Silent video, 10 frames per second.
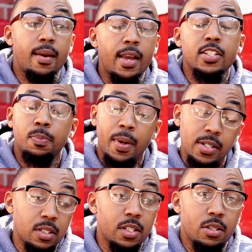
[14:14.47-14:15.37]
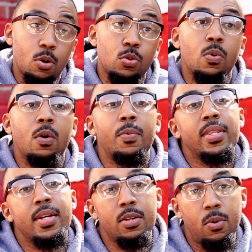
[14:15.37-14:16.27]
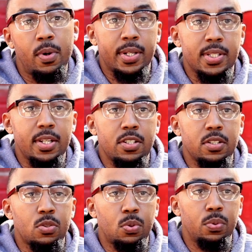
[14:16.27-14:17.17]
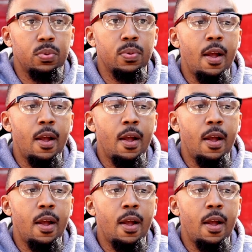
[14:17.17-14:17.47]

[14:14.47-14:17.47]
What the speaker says: especially those who are within the organizations who